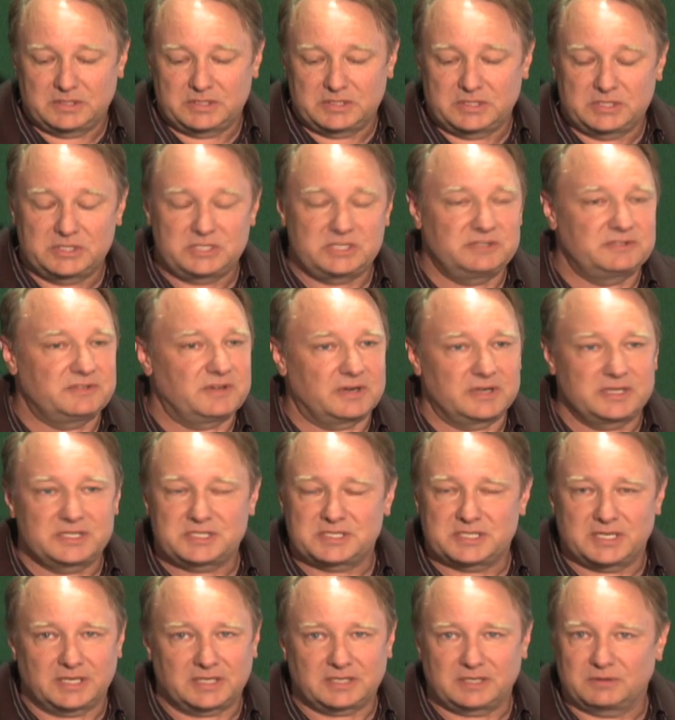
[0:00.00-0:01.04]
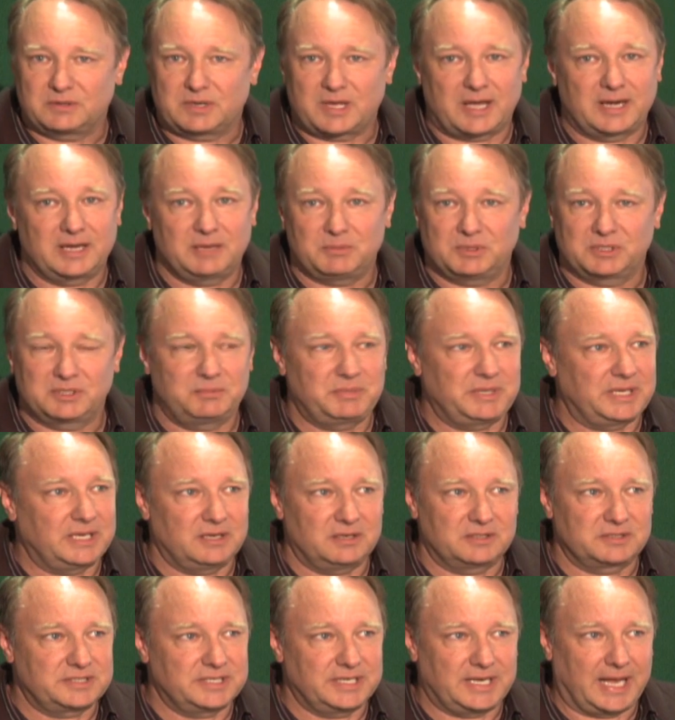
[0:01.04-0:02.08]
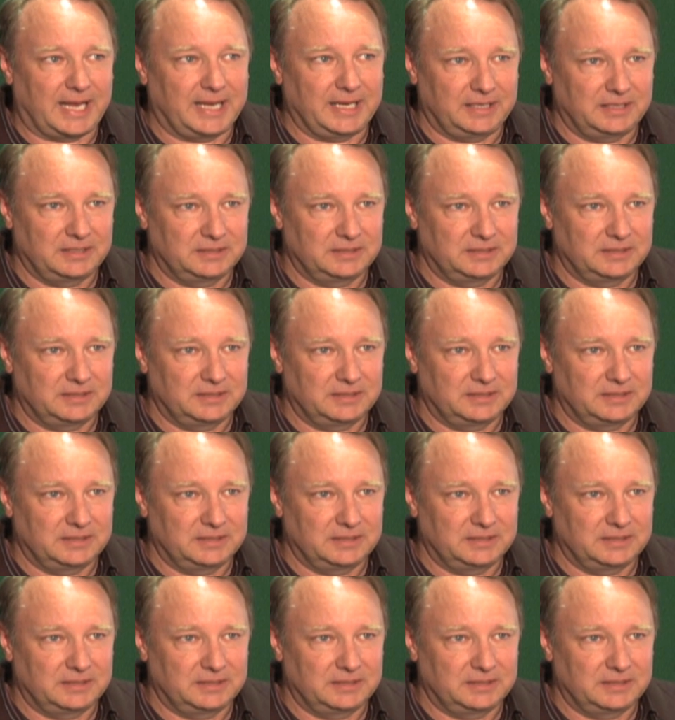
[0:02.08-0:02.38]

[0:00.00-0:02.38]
She's very sick and not able to be here today.